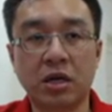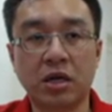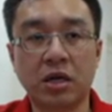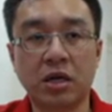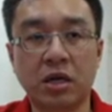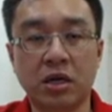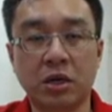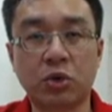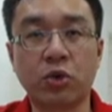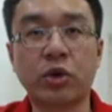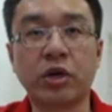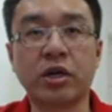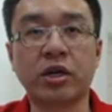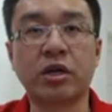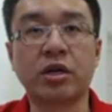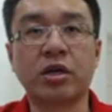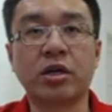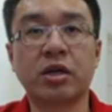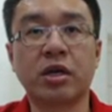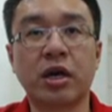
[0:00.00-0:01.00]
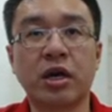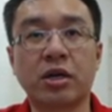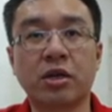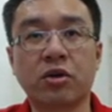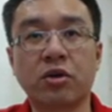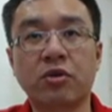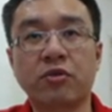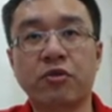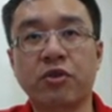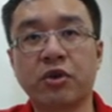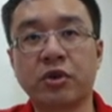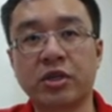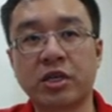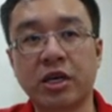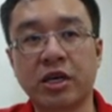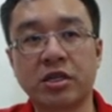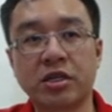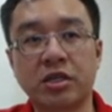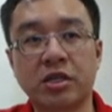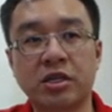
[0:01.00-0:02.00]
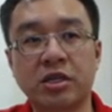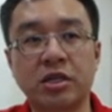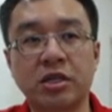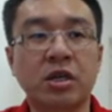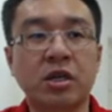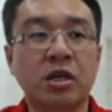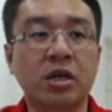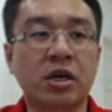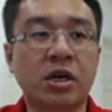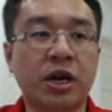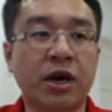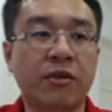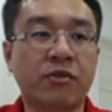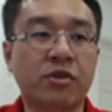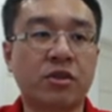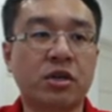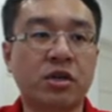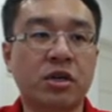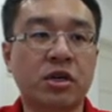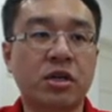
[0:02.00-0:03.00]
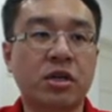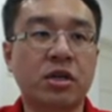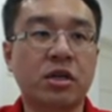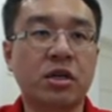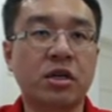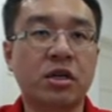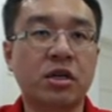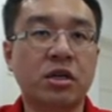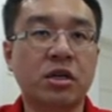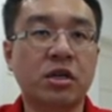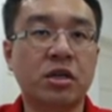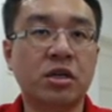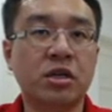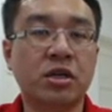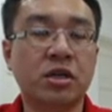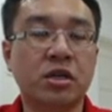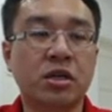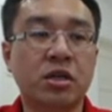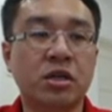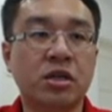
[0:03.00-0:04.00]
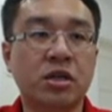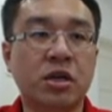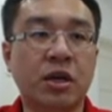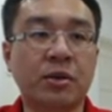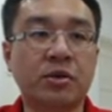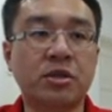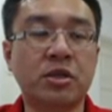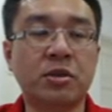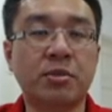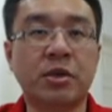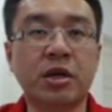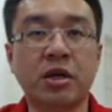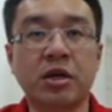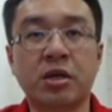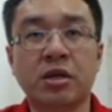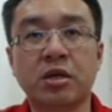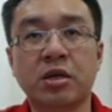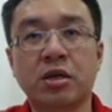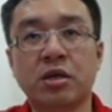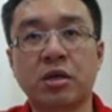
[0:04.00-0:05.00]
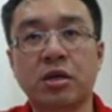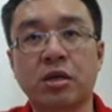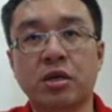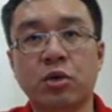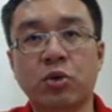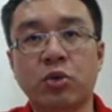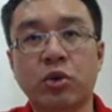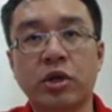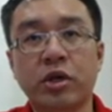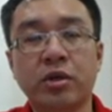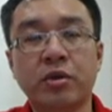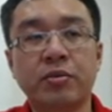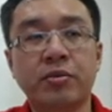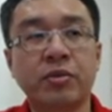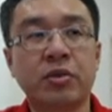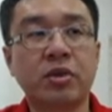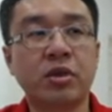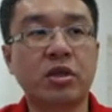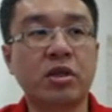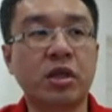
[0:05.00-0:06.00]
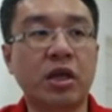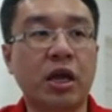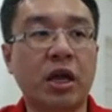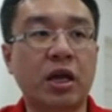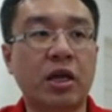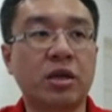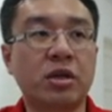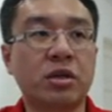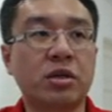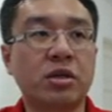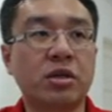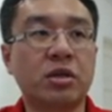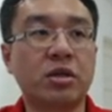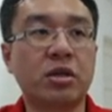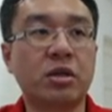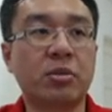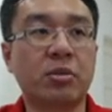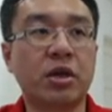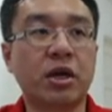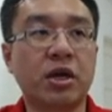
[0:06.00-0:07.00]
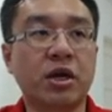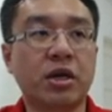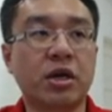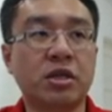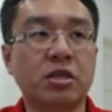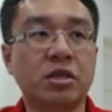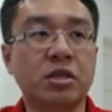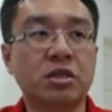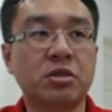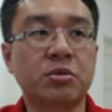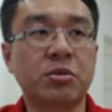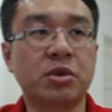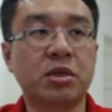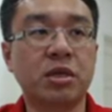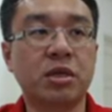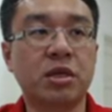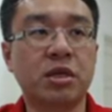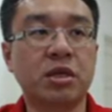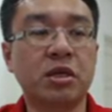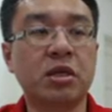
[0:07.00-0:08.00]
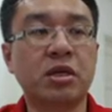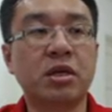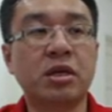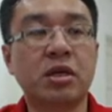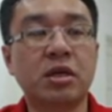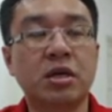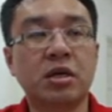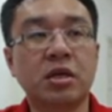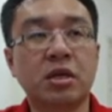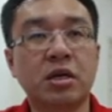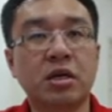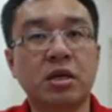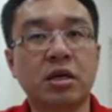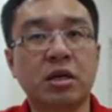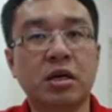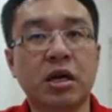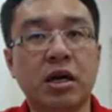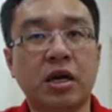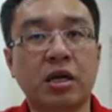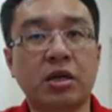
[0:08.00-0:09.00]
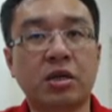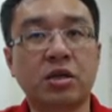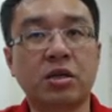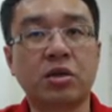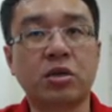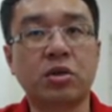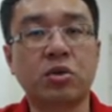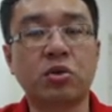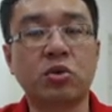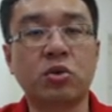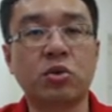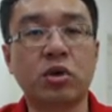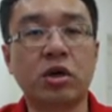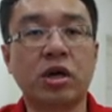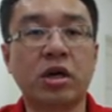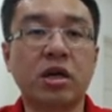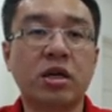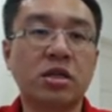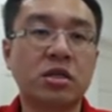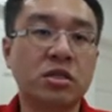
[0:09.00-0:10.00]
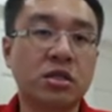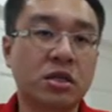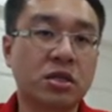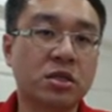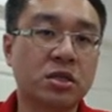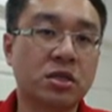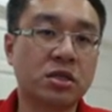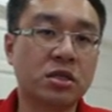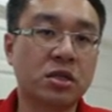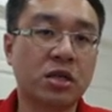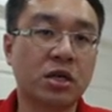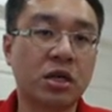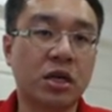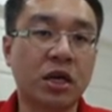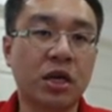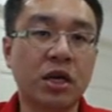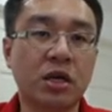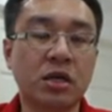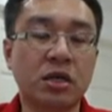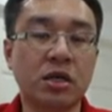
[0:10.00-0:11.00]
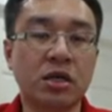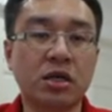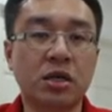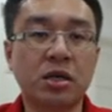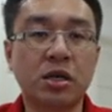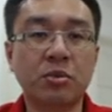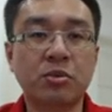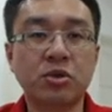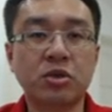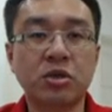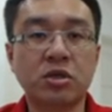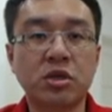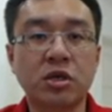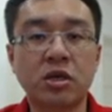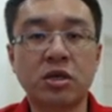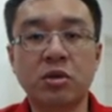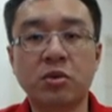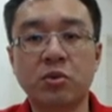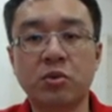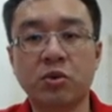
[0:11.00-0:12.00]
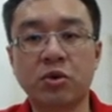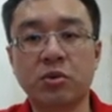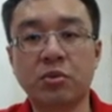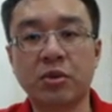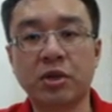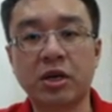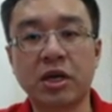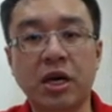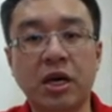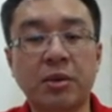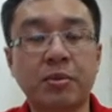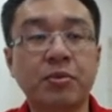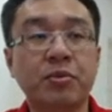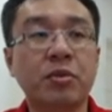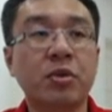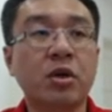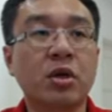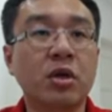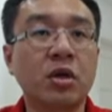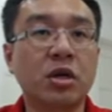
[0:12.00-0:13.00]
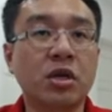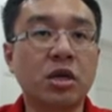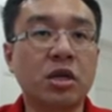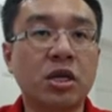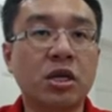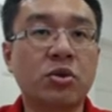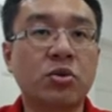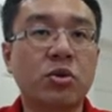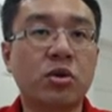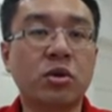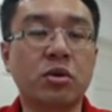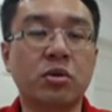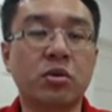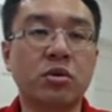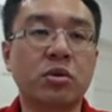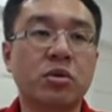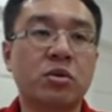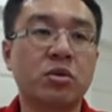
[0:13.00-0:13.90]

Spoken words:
the queen and go for the action. After king capture back the queen, then the black can just play knight to a6, and the position will become equal